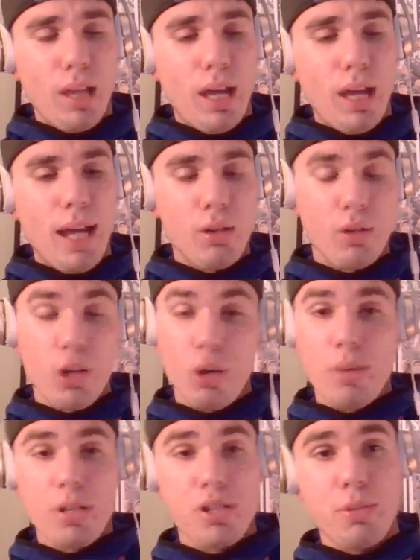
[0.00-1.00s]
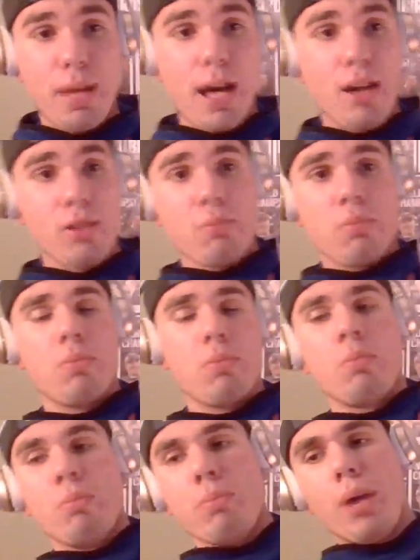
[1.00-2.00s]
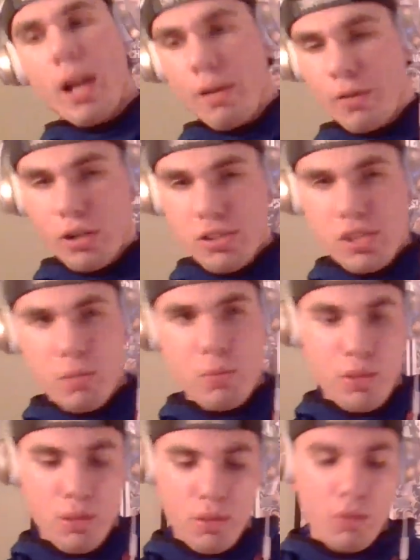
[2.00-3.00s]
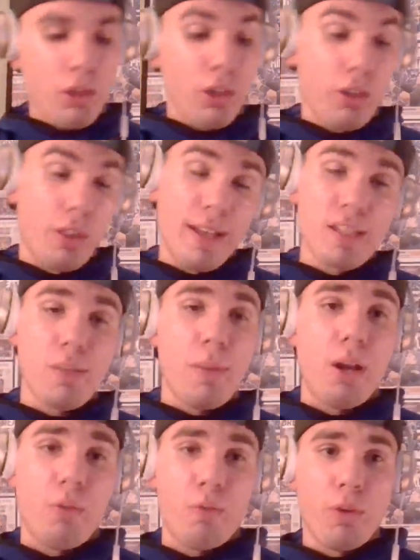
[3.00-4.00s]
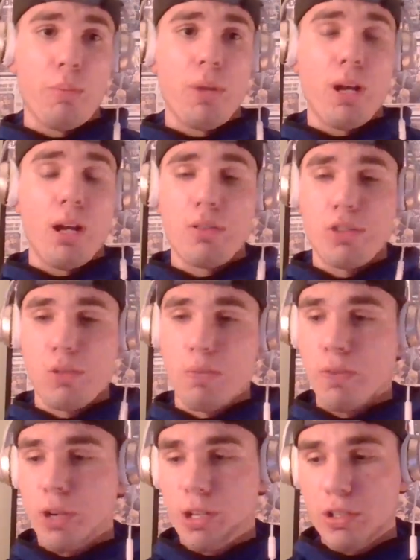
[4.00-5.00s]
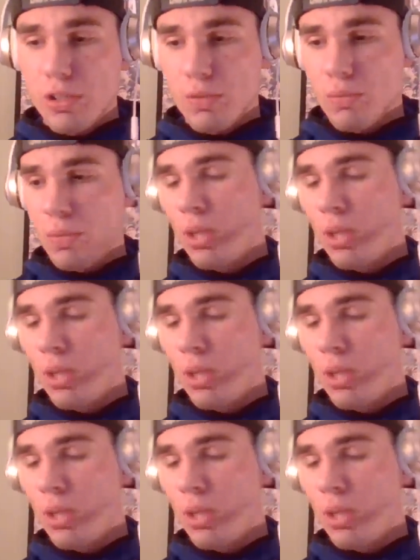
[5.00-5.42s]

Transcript: I don't know much about him, but I've heard some good things about him from some friends.